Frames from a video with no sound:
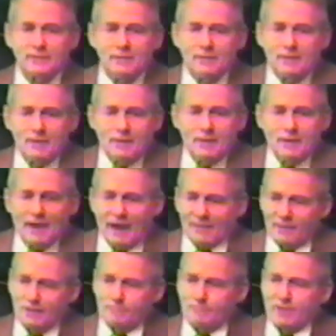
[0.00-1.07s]
And
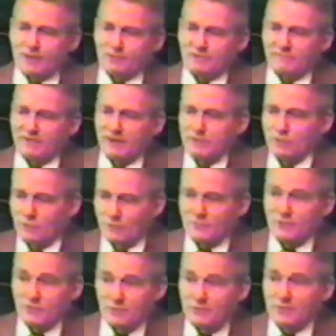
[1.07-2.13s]
then Pennsylvania, you know what
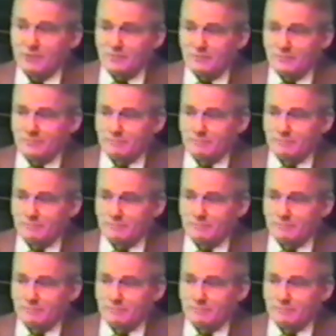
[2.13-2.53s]
they're doing?